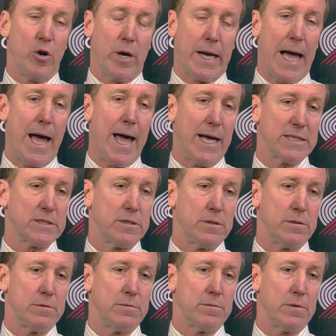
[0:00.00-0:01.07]
guy has
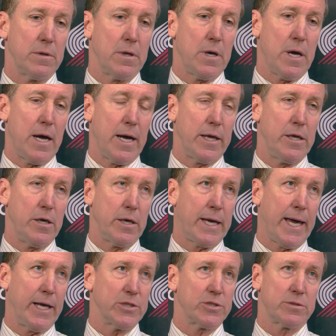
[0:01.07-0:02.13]
to.
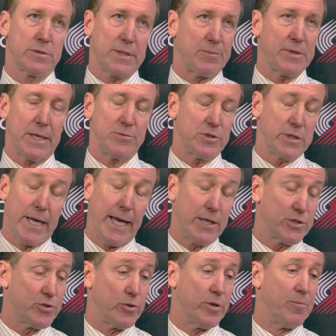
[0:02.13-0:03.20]
Sometimes you
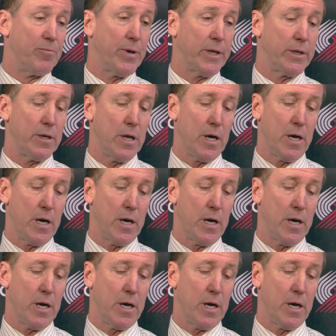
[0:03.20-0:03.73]
can't shoot it, but